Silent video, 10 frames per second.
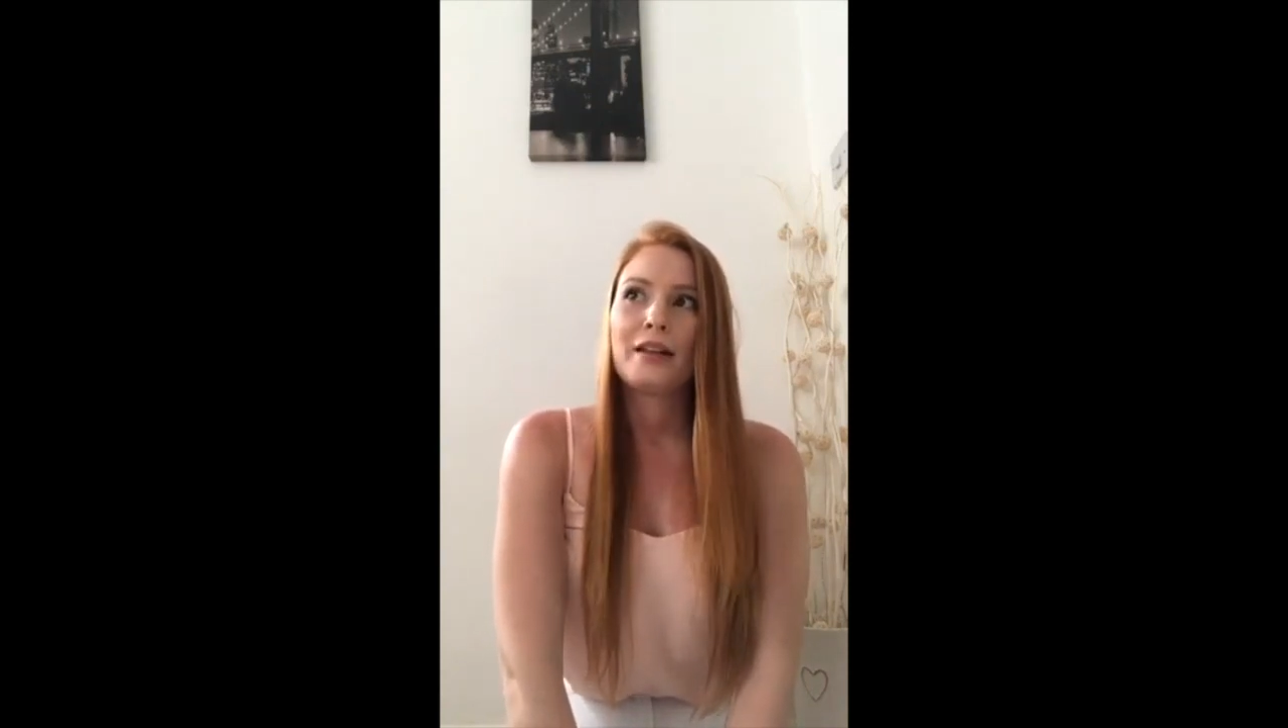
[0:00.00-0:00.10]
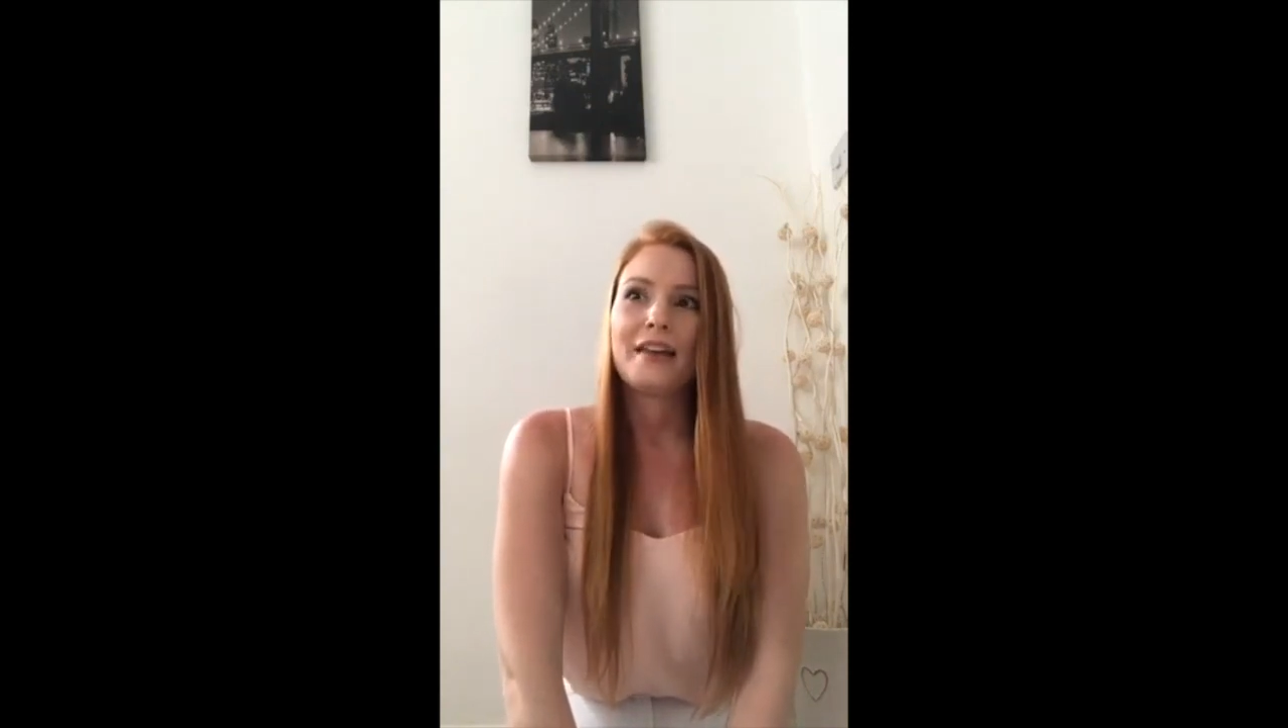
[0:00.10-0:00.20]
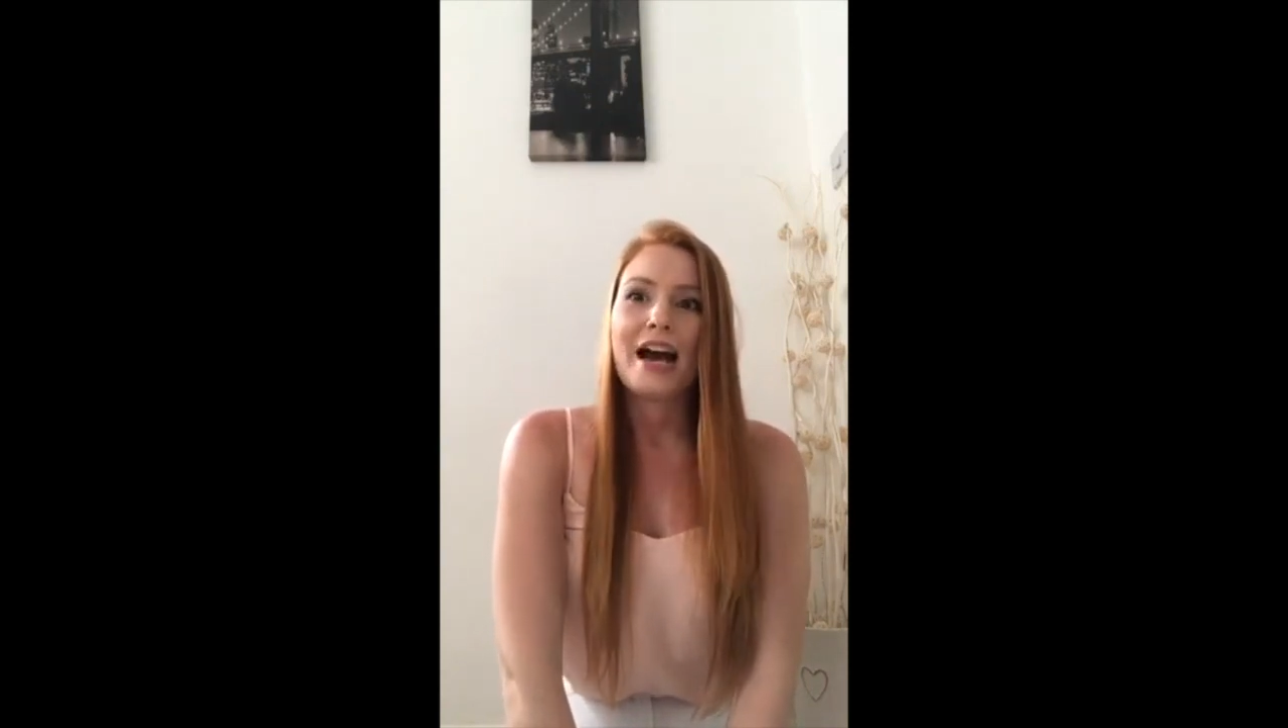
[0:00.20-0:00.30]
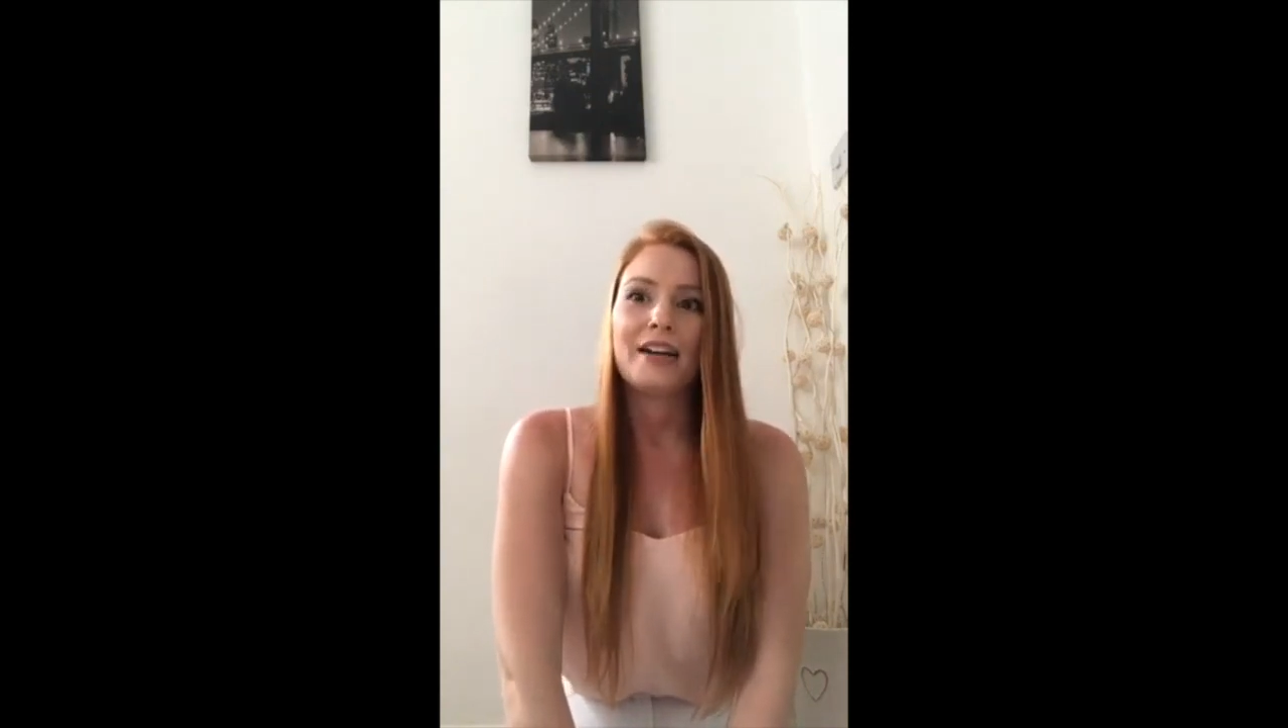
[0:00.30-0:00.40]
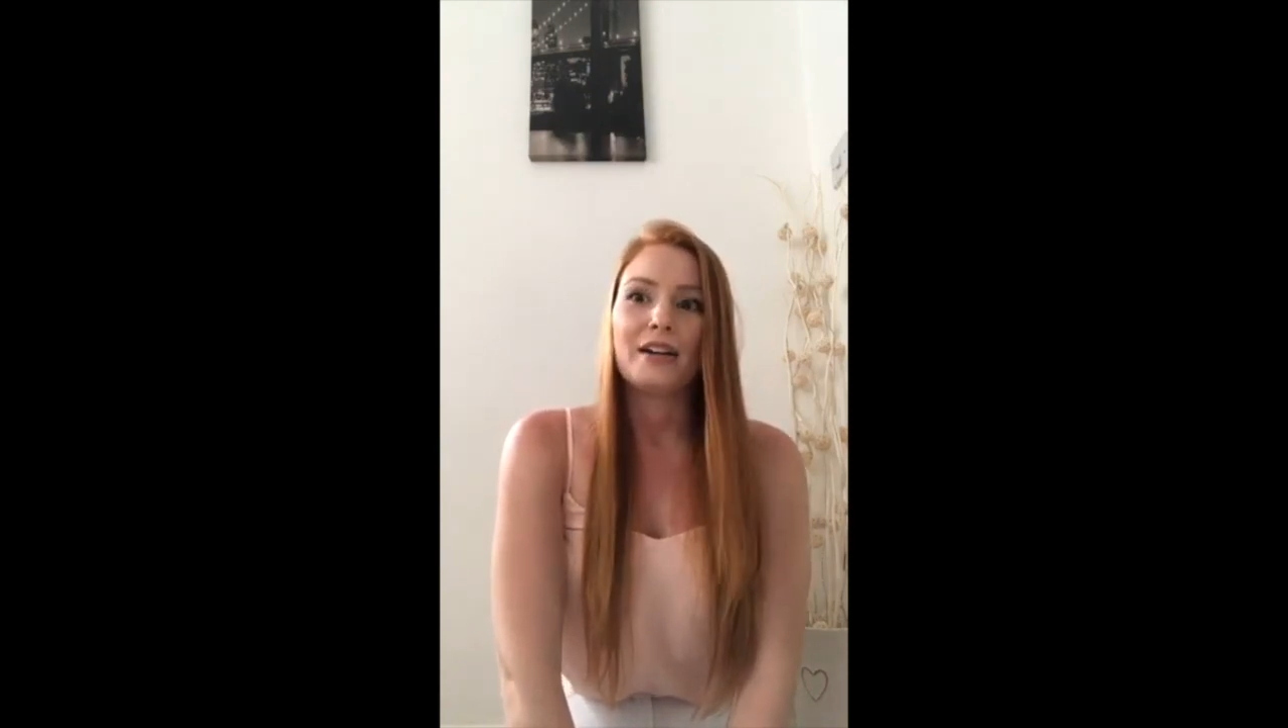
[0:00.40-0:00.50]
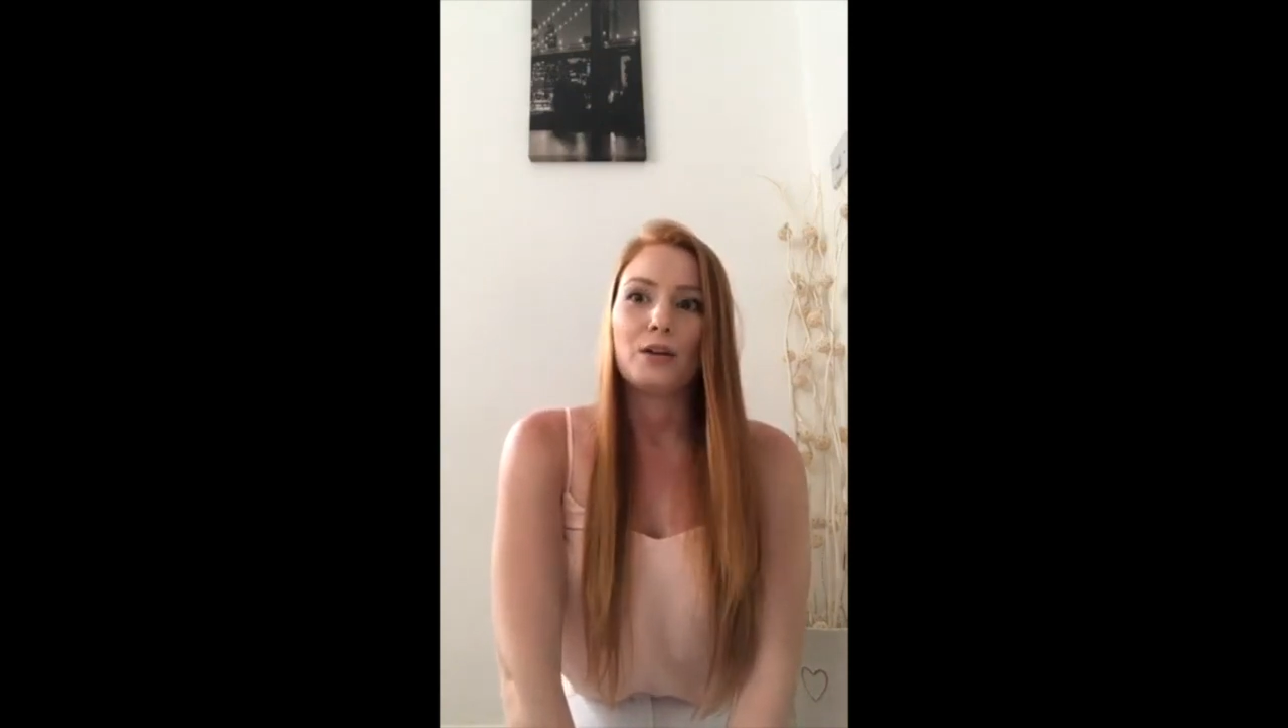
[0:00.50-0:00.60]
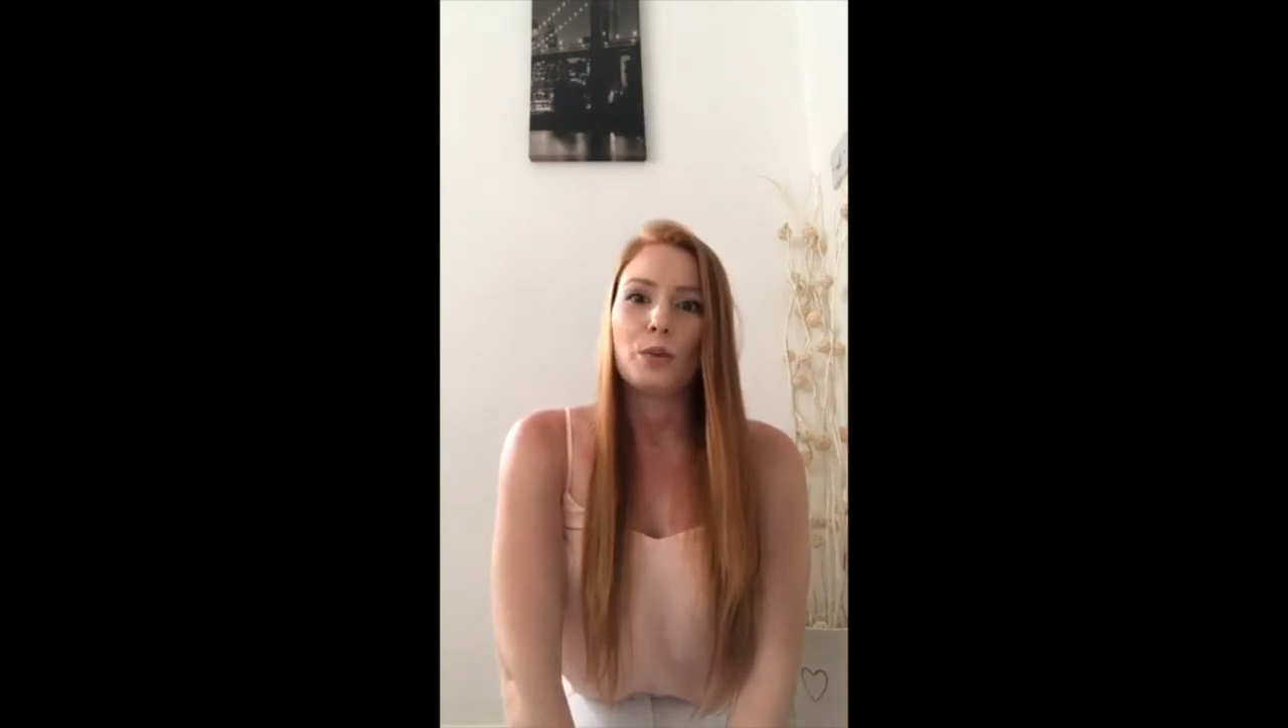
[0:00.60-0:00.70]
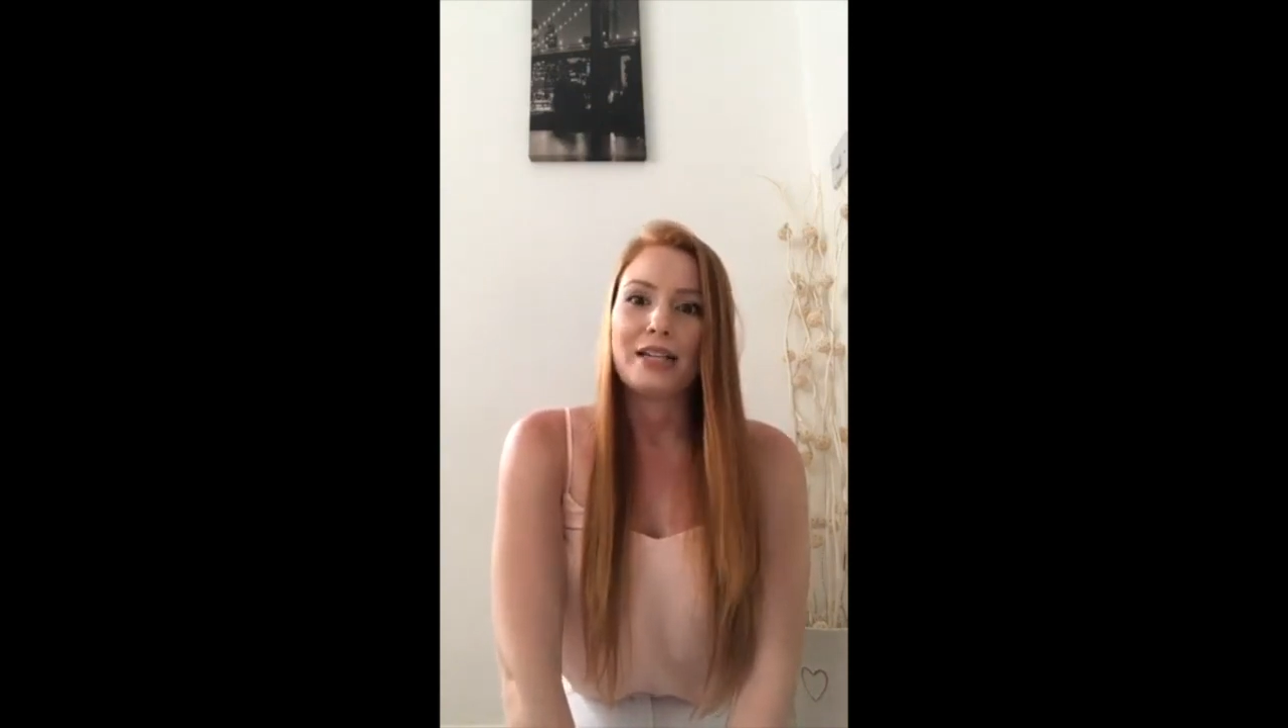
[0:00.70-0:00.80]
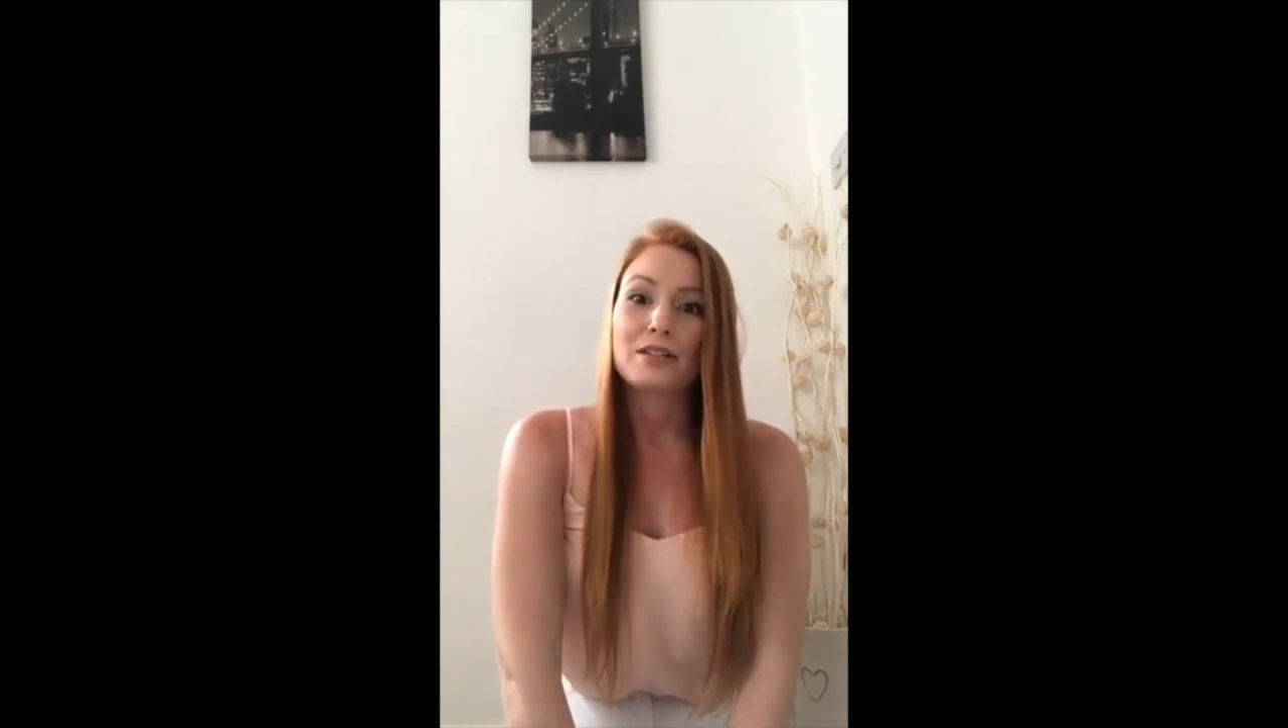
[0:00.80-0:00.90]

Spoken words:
than we